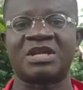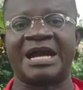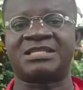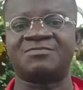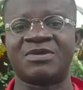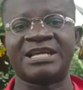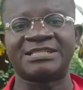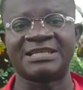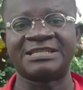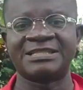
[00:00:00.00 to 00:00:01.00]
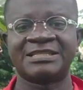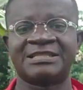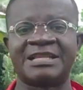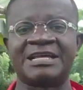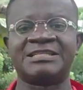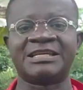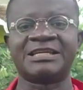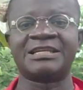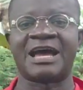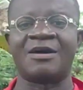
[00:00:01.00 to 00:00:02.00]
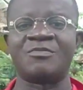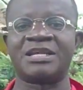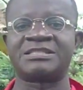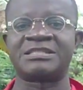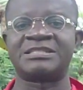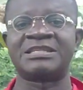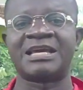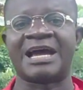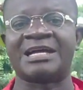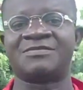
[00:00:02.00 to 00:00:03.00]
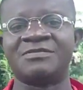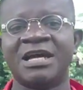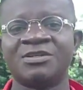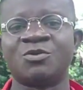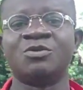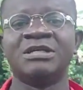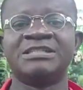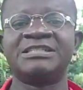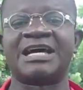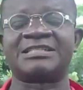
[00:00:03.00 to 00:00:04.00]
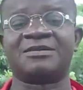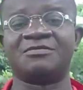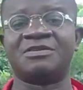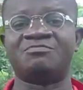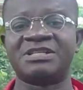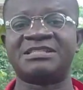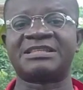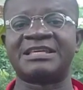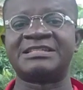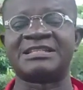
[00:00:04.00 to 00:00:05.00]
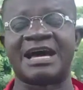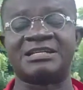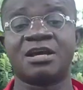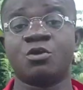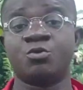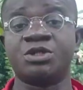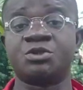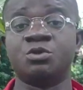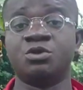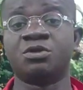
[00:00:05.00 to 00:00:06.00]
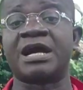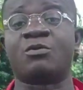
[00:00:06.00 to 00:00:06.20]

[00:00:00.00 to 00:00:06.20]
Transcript: as medicine than taking our medicine as food. So these are some of the basic things that we should look